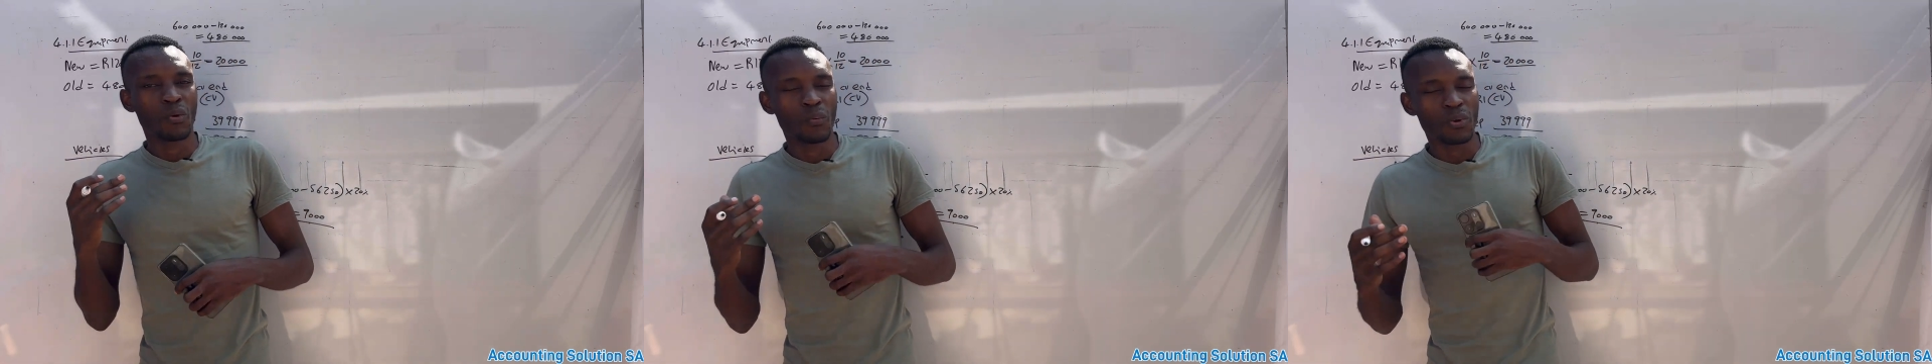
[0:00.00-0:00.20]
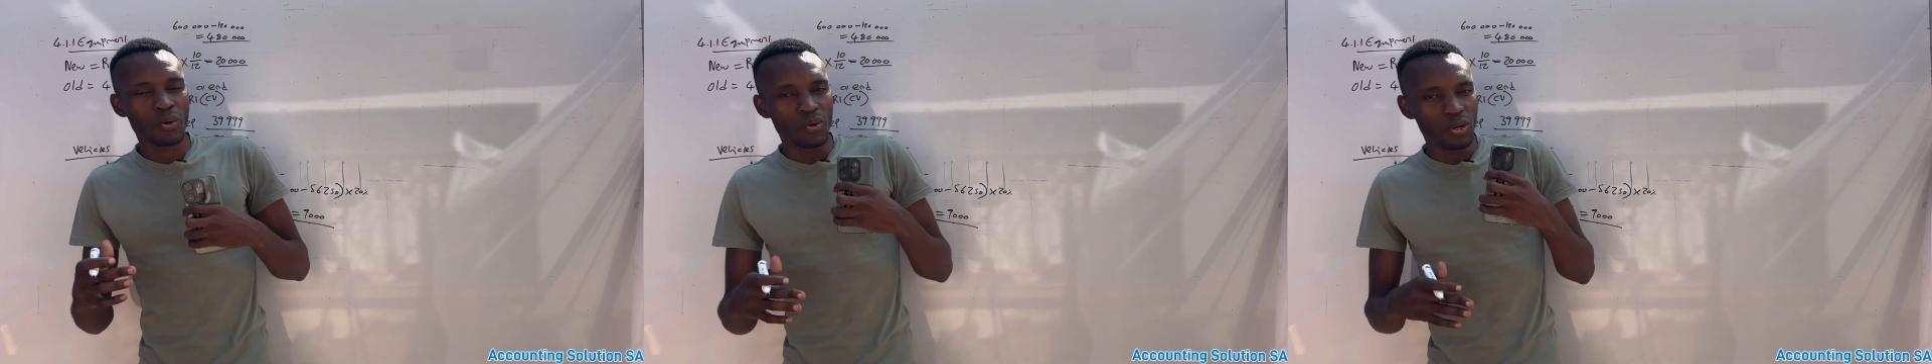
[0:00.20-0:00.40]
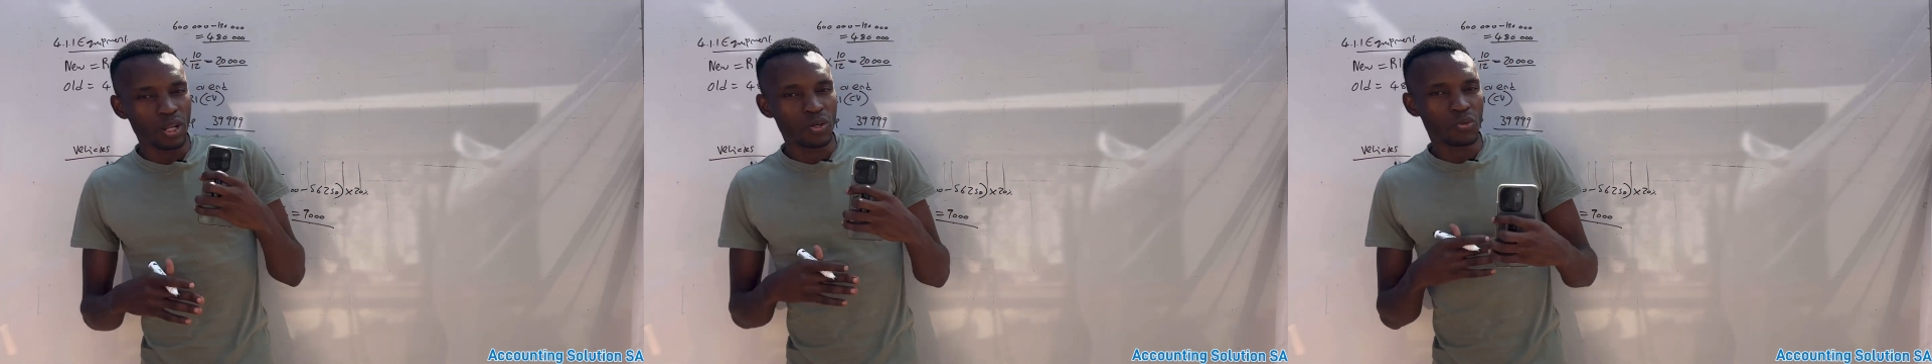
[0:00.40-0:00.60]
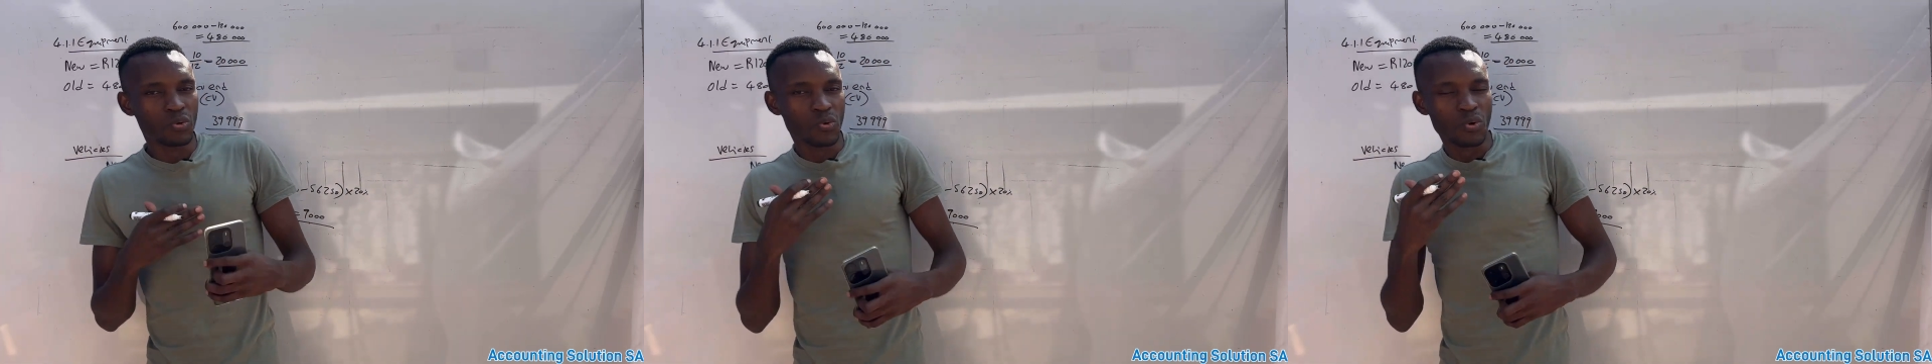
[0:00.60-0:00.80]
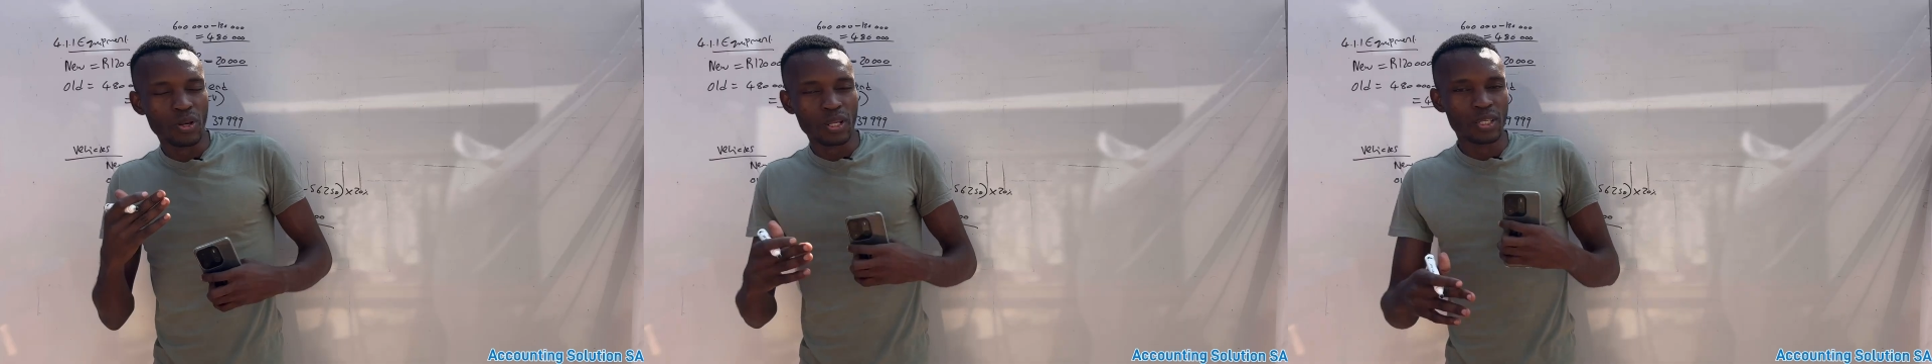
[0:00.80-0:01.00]
we're gonna
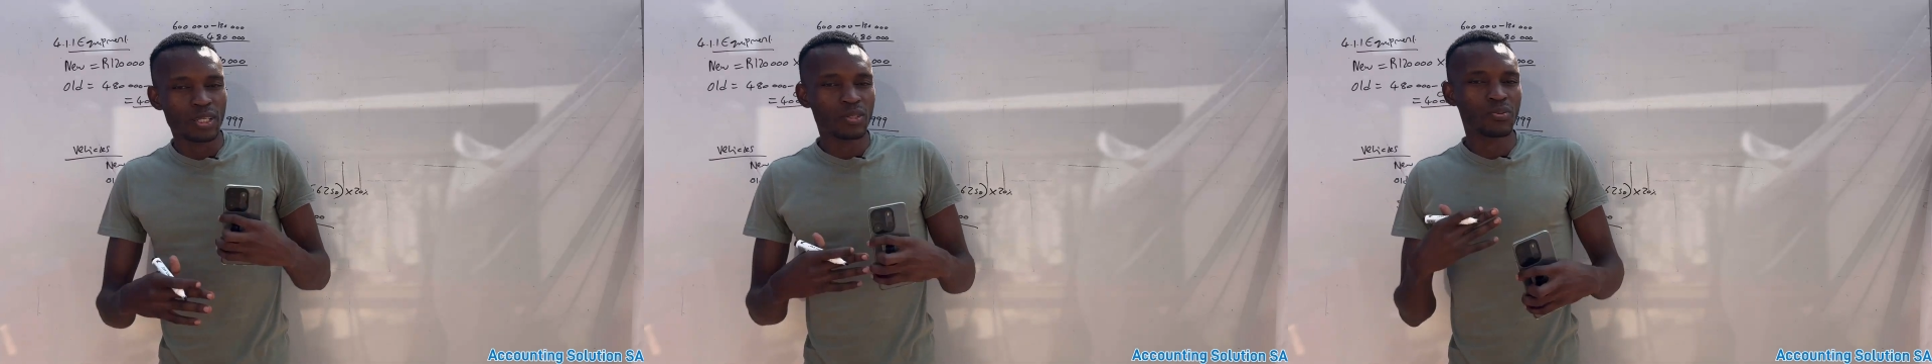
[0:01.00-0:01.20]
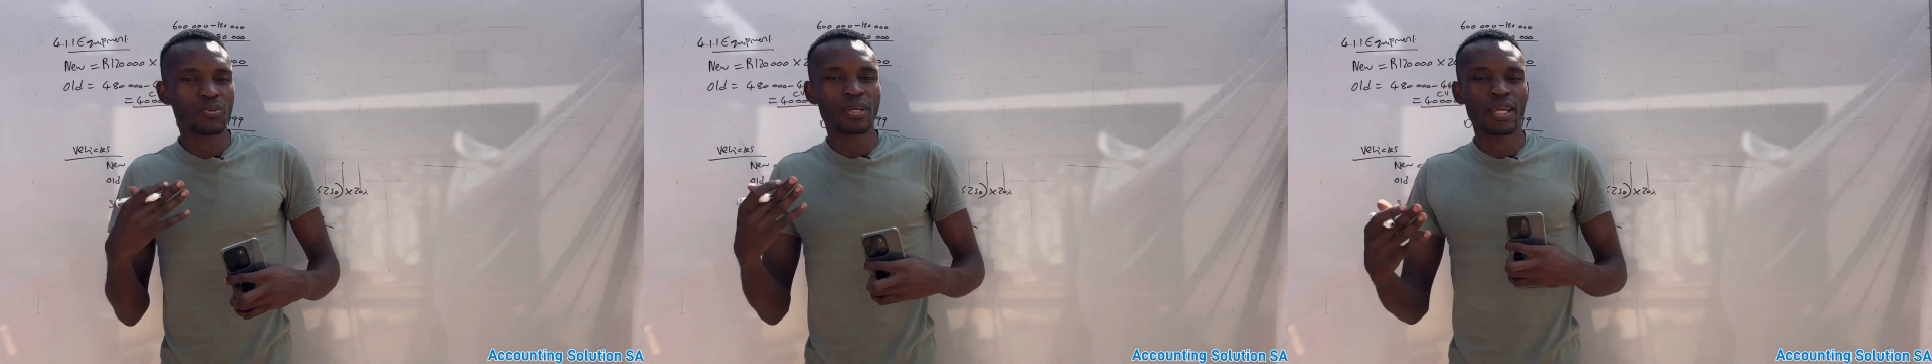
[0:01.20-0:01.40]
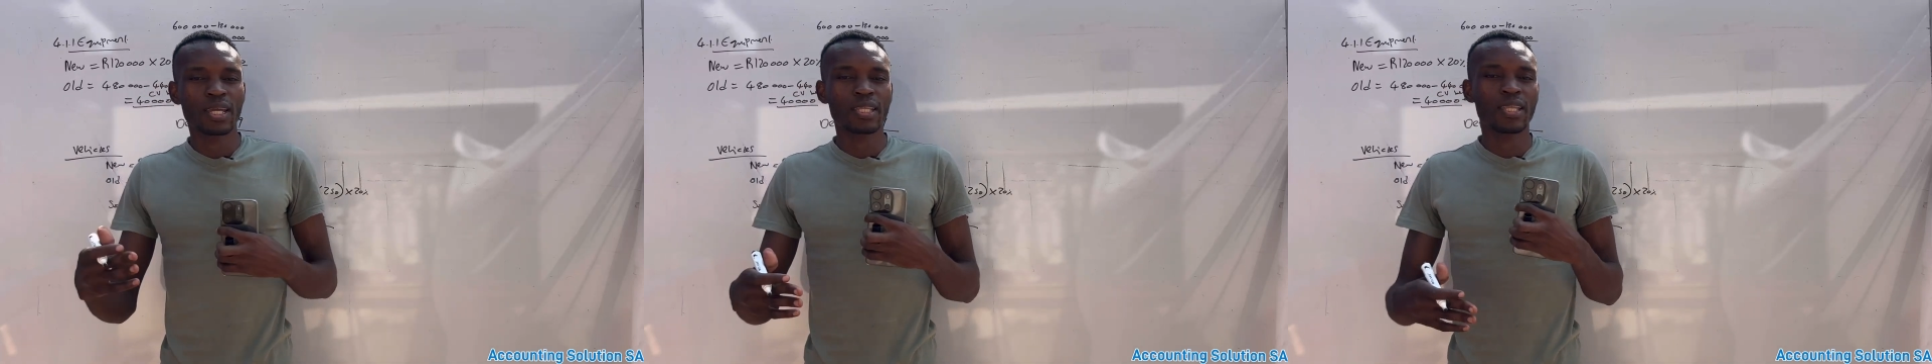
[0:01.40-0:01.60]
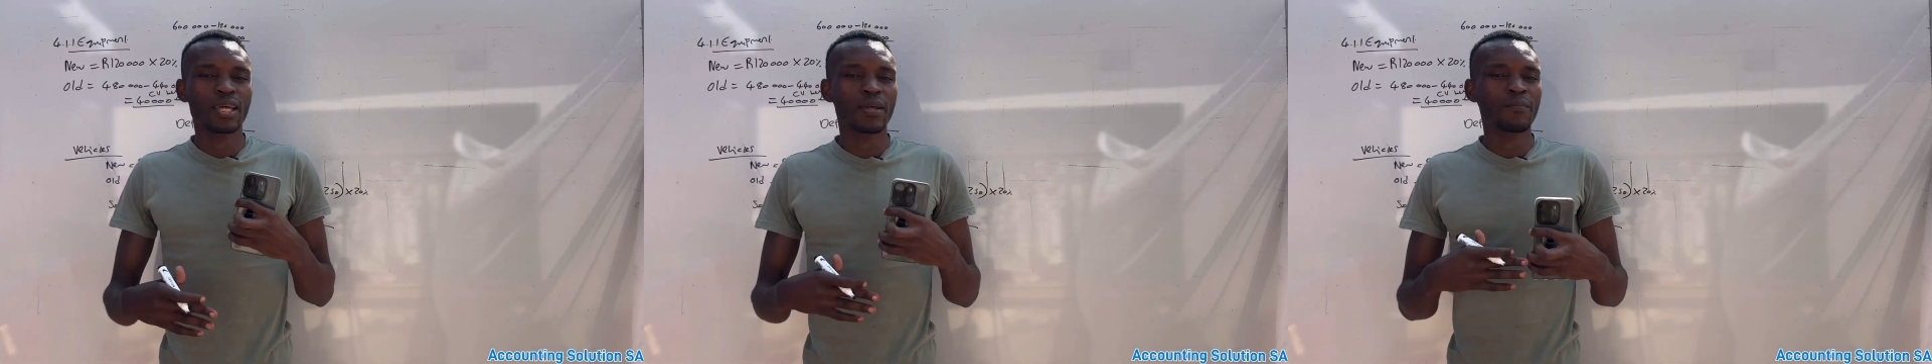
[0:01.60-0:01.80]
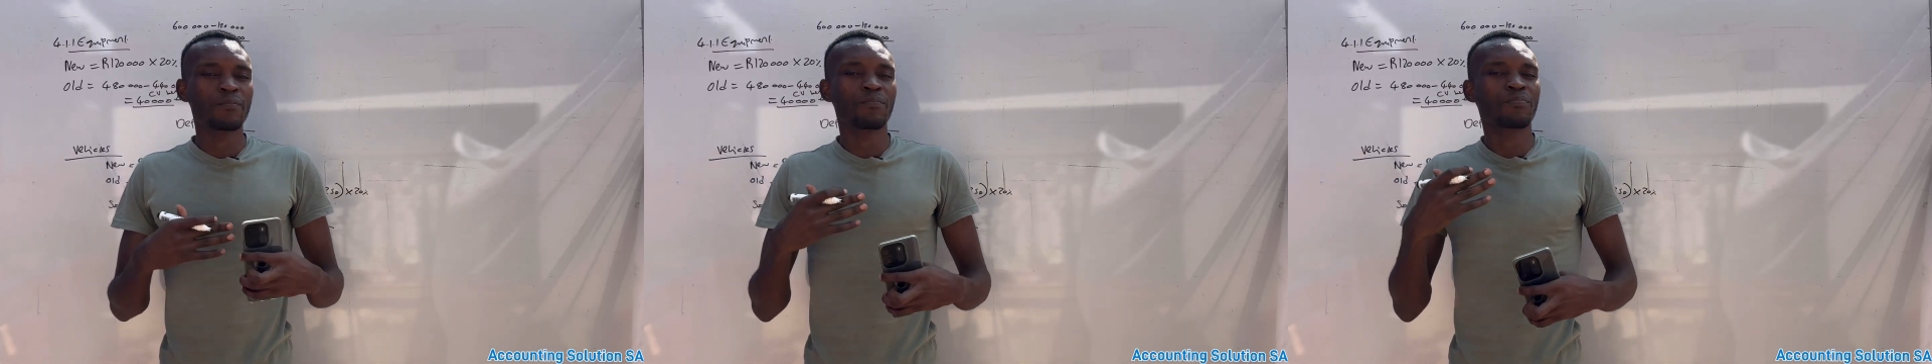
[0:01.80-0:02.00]
do correction
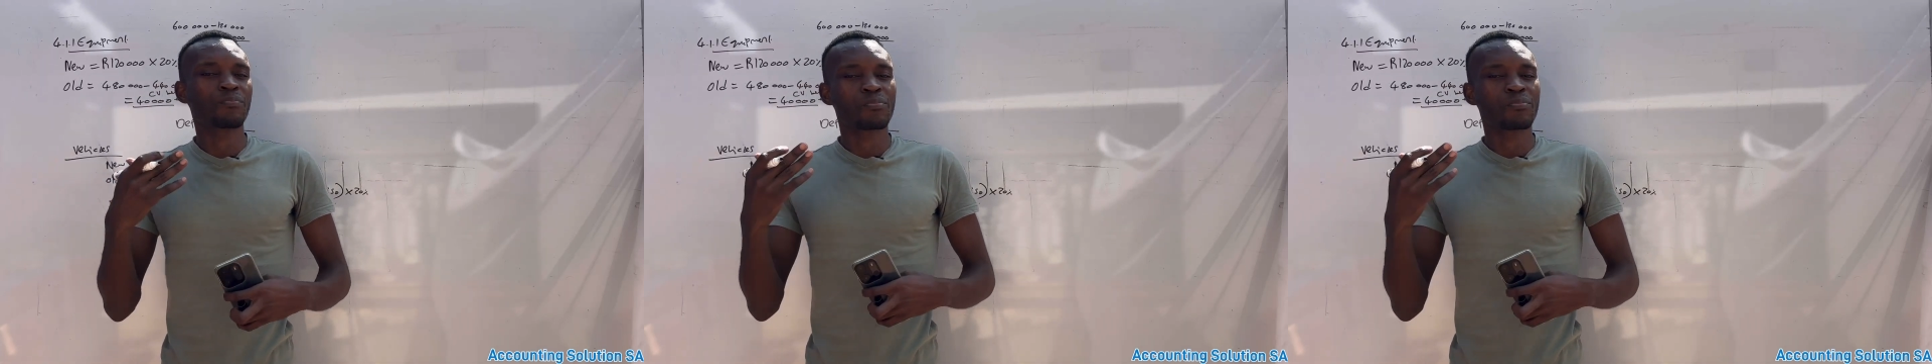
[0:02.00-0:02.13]
together